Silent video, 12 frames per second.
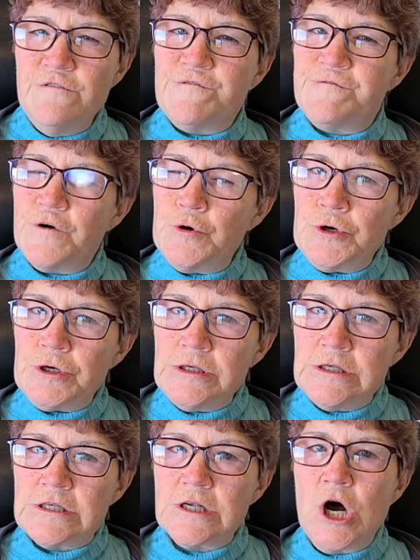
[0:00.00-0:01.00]

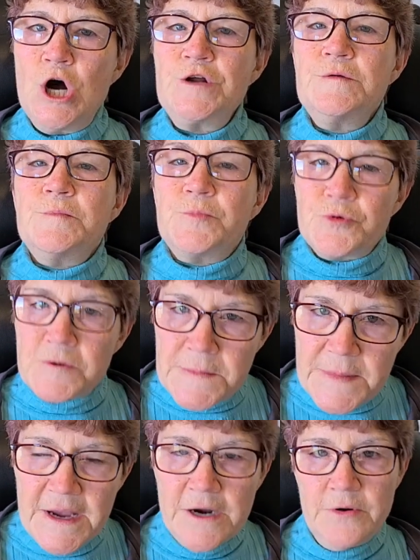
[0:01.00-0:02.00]
focus on
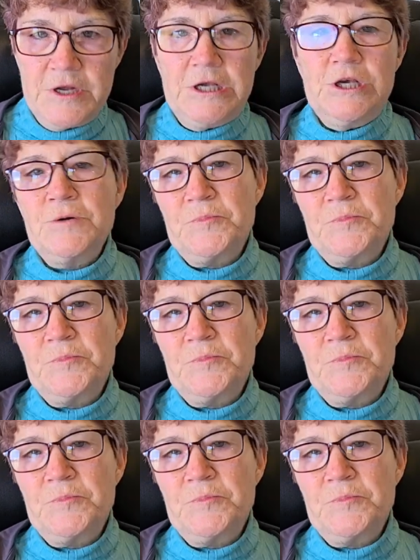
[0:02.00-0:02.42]
preparing your